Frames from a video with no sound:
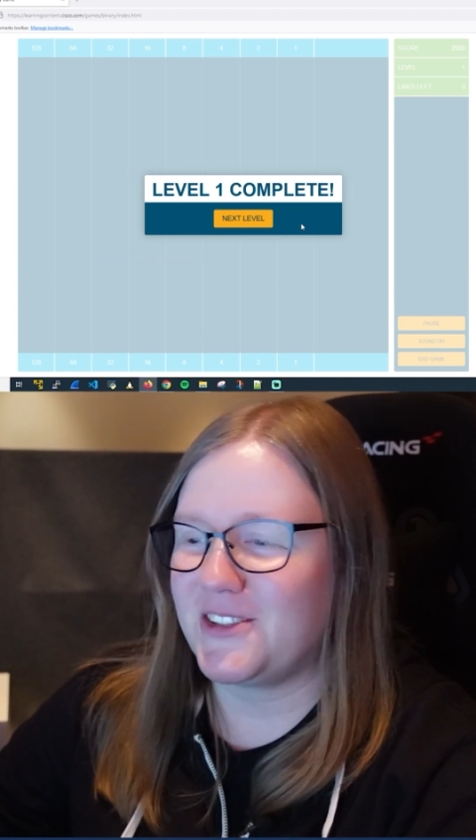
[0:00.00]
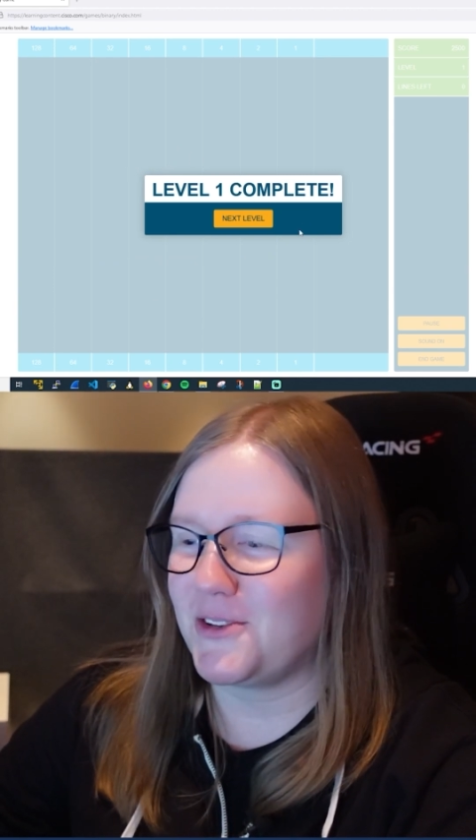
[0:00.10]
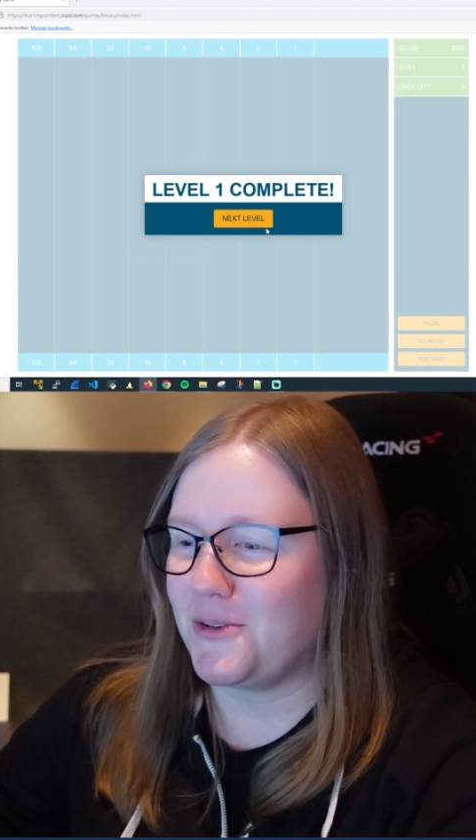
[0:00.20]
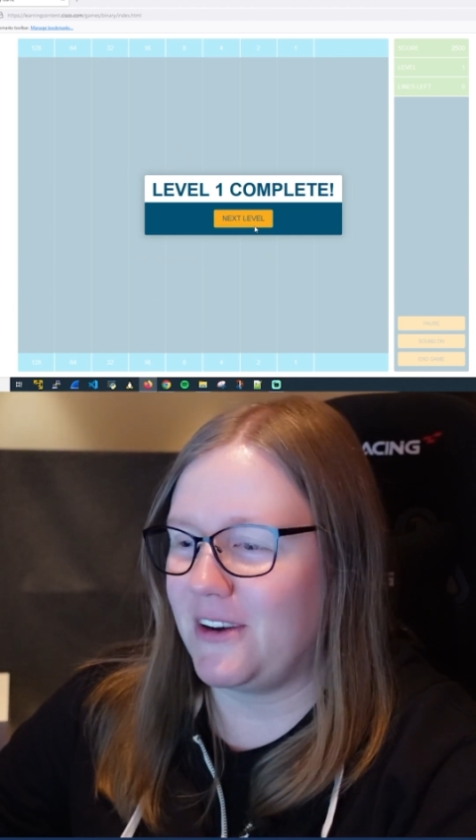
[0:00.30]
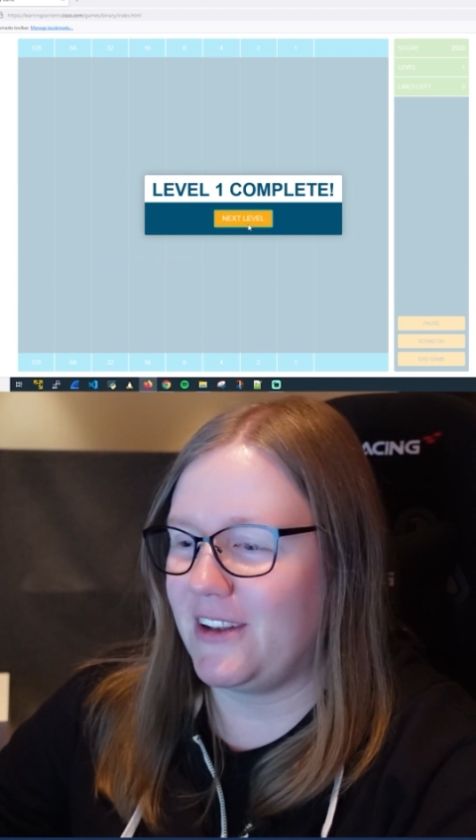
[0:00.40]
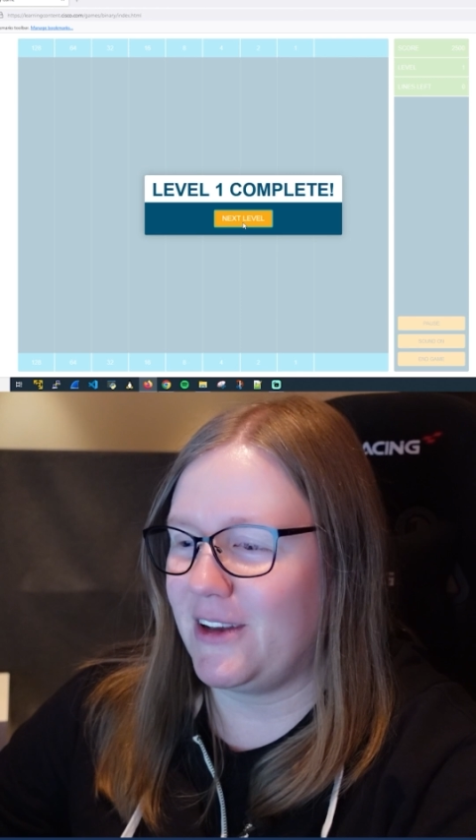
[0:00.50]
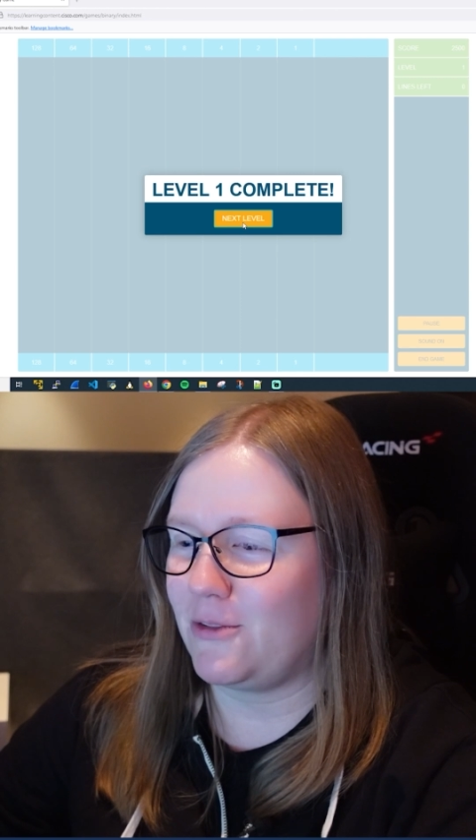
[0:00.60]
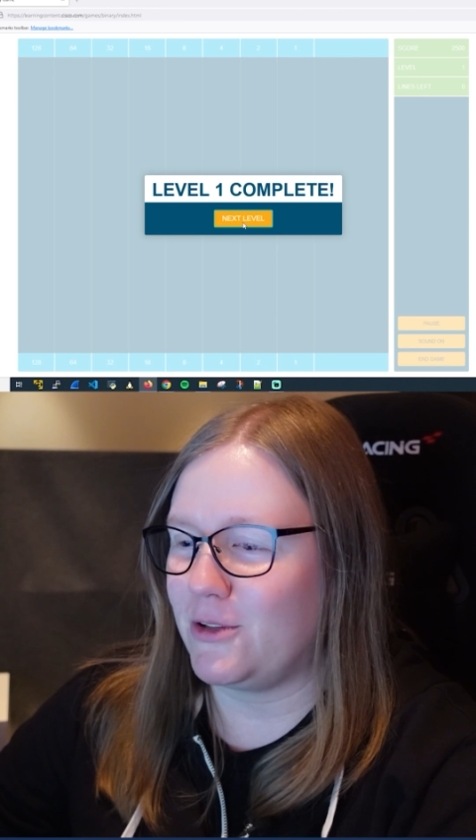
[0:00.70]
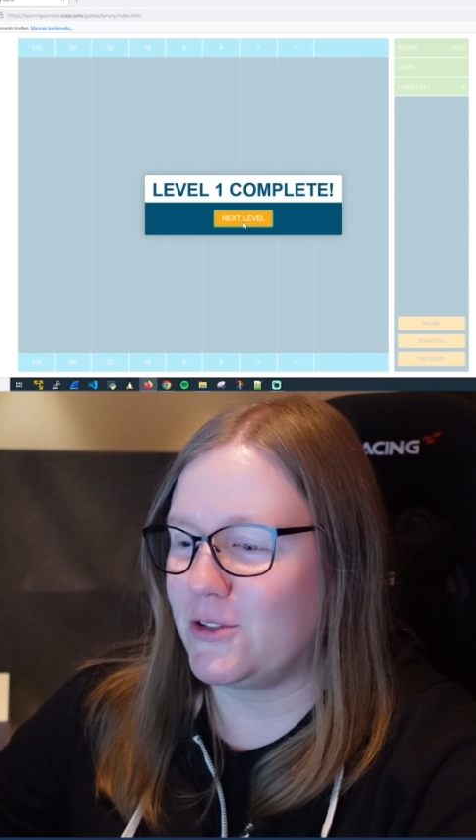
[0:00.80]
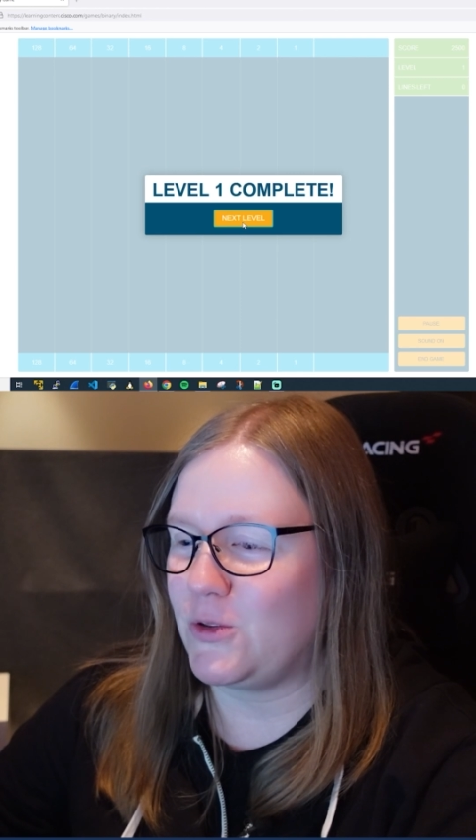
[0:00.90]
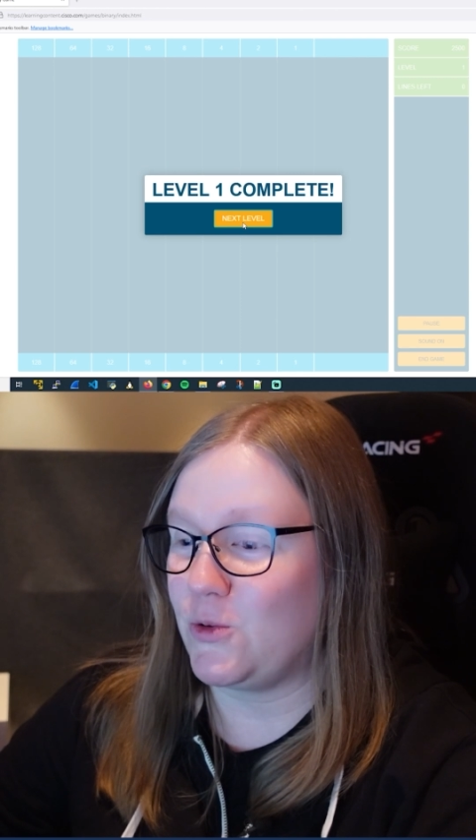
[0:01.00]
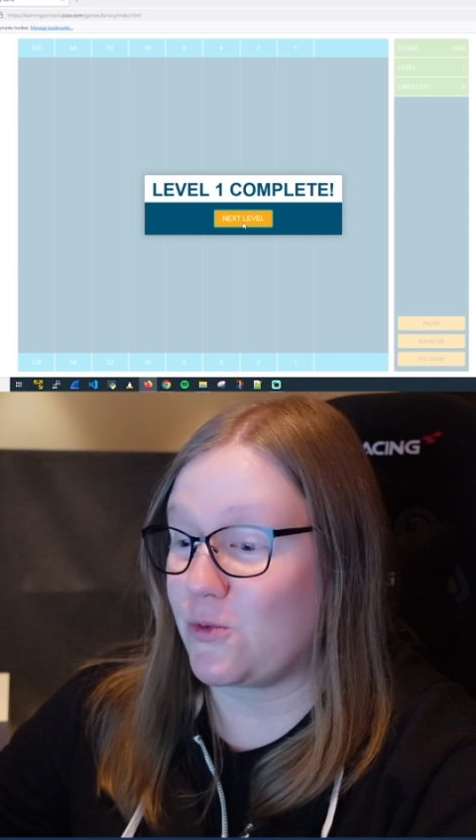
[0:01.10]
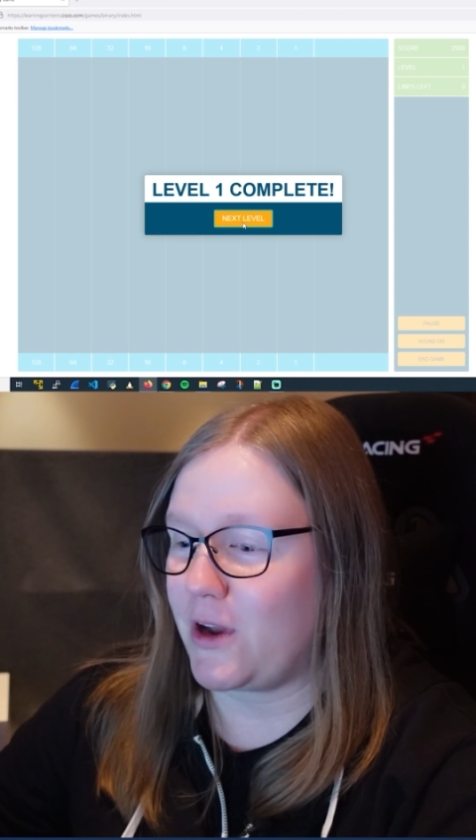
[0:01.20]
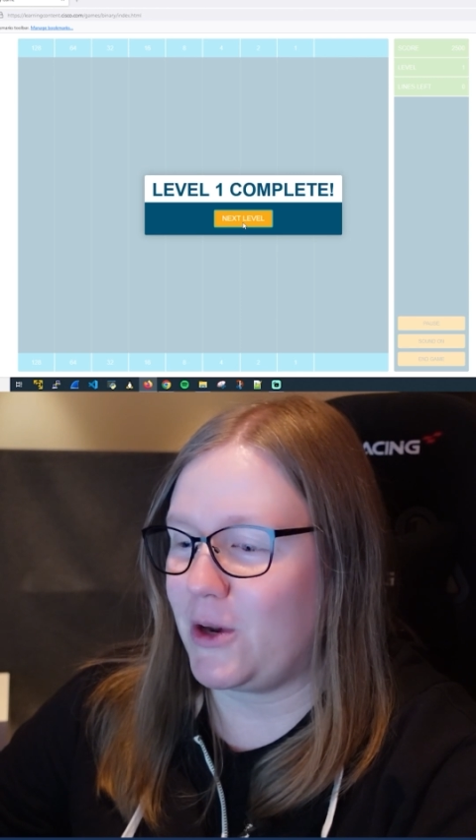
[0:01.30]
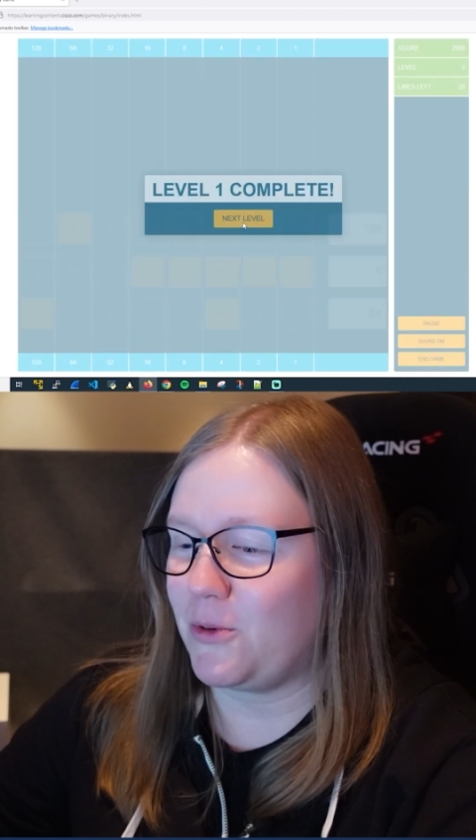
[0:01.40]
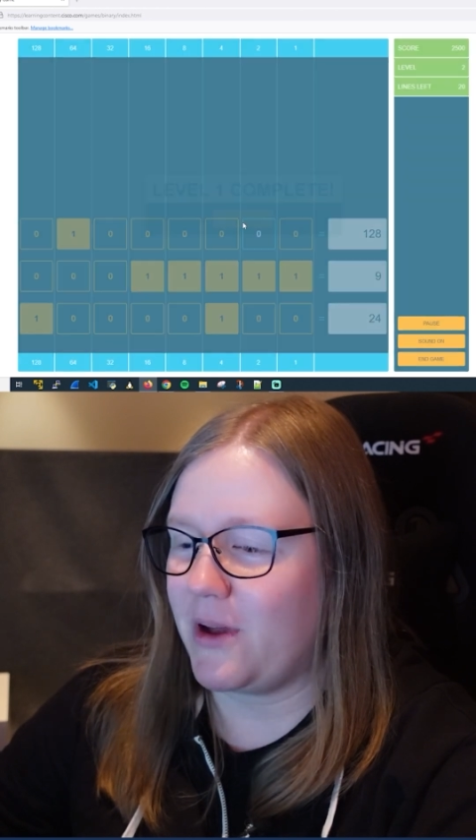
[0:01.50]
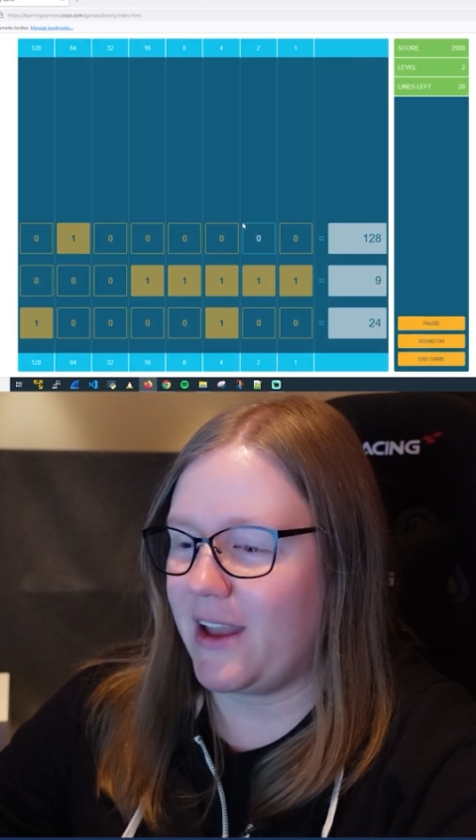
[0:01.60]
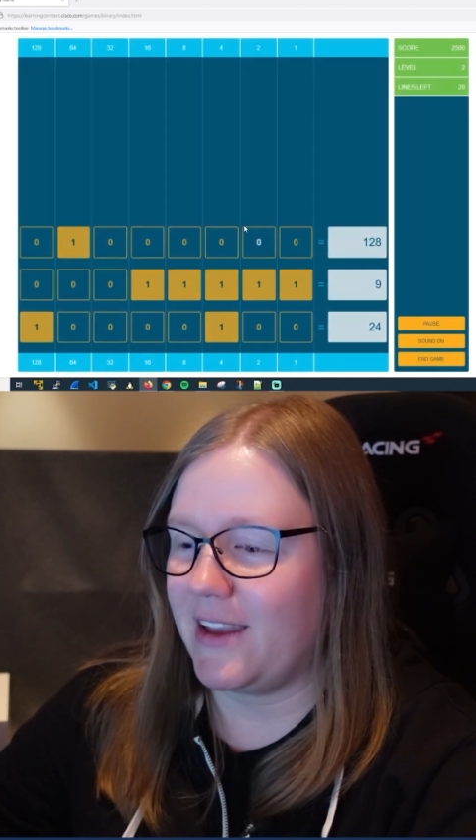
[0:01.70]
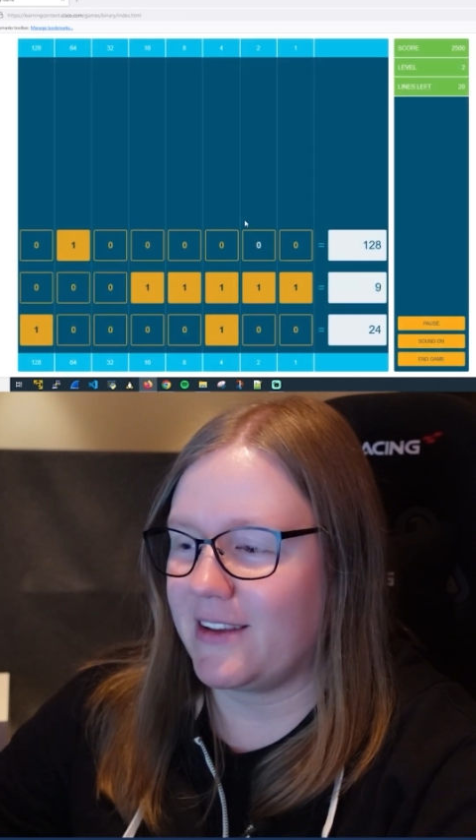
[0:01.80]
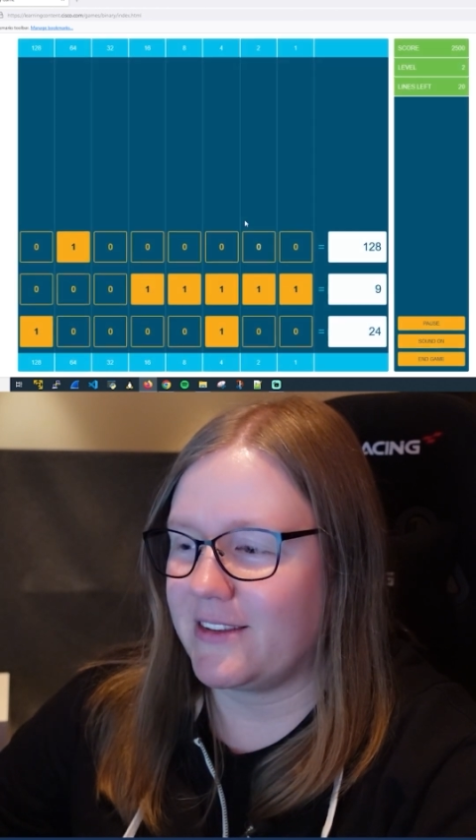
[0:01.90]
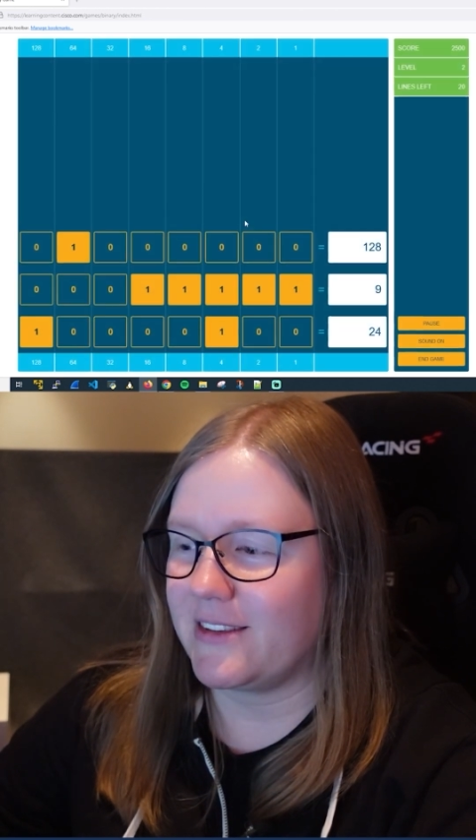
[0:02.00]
to level 2 right away